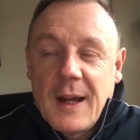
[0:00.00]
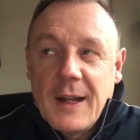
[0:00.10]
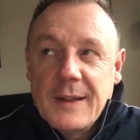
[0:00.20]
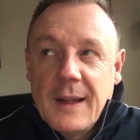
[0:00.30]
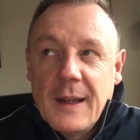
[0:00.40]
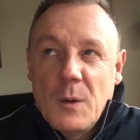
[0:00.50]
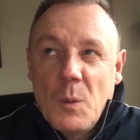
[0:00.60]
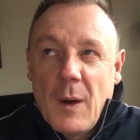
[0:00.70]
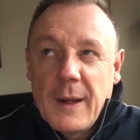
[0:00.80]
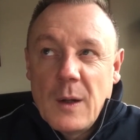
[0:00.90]
and in a
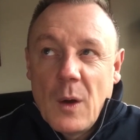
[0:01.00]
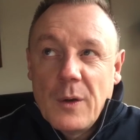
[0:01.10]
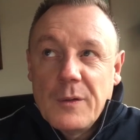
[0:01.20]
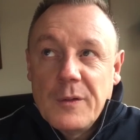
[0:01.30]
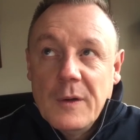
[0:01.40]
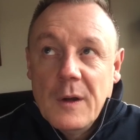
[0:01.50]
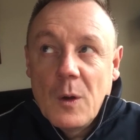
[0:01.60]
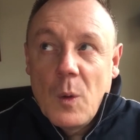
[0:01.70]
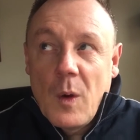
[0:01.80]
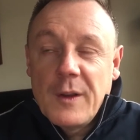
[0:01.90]
way kind of
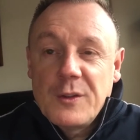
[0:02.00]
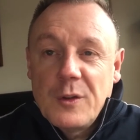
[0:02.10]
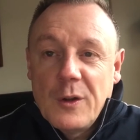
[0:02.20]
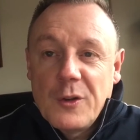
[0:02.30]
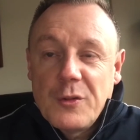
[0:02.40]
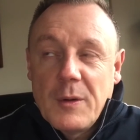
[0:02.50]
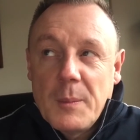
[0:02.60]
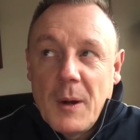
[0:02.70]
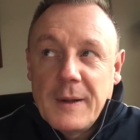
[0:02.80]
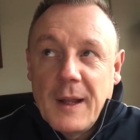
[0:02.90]
quite solitary
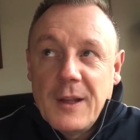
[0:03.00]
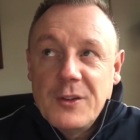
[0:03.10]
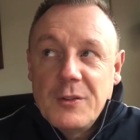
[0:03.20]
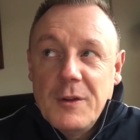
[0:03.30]
by nature,